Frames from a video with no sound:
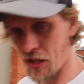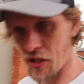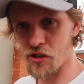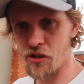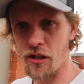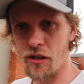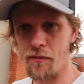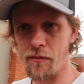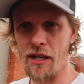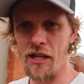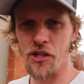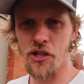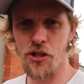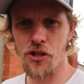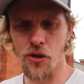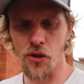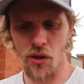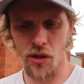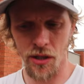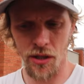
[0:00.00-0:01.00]
there's not much
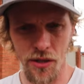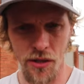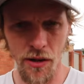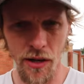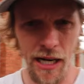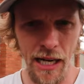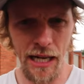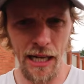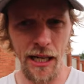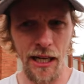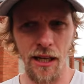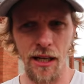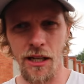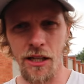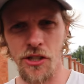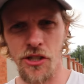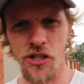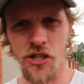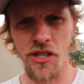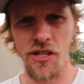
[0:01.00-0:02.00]
to it really.
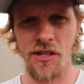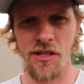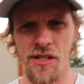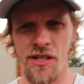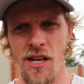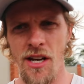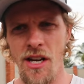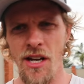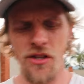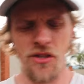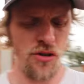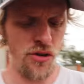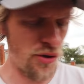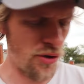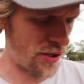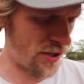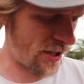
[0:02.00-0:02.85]
It's just two